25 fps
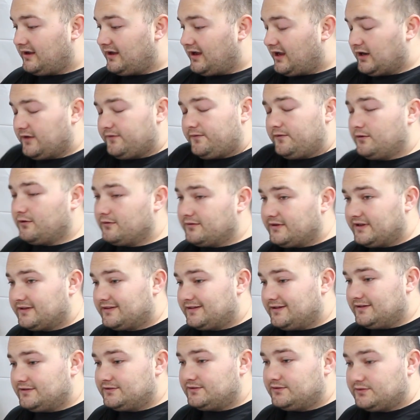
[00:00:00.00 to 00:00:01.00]
And if you don't like
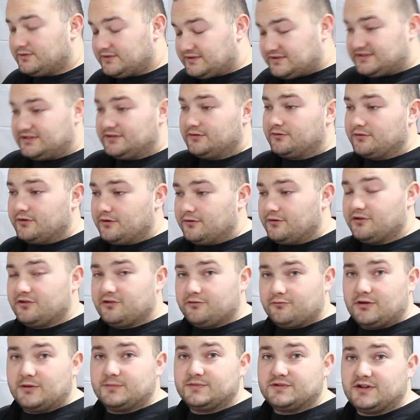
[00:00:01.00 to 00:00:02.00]
these, you should still go to
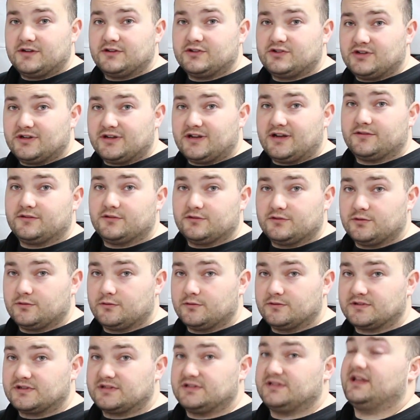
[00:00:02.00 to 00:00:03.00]
their website and check out their
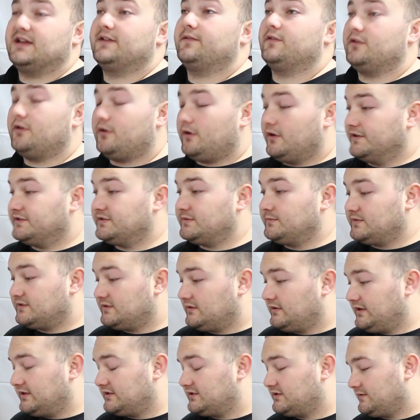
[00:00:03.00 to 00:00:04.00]
tools because they have an awesome
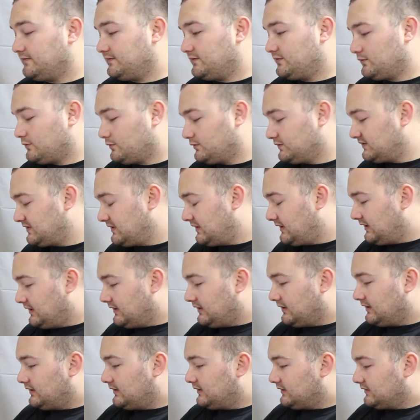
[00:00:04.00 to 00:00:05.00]
selection of tools.
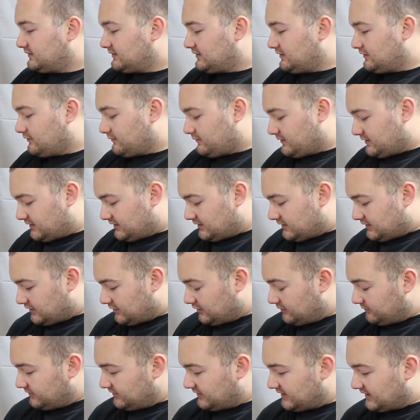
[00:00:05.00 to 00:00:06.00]
So uh,
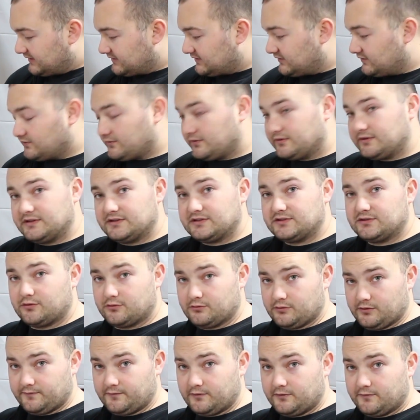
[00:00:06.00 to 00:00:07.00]
hope you guys enjoyed this
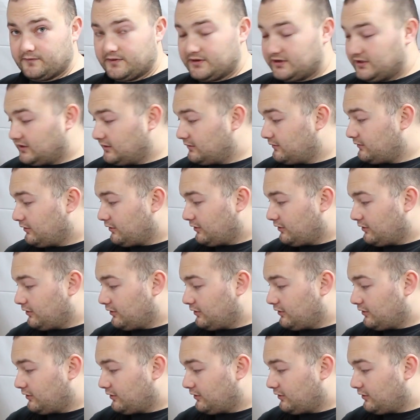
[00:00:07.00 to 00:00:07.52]
tool review video.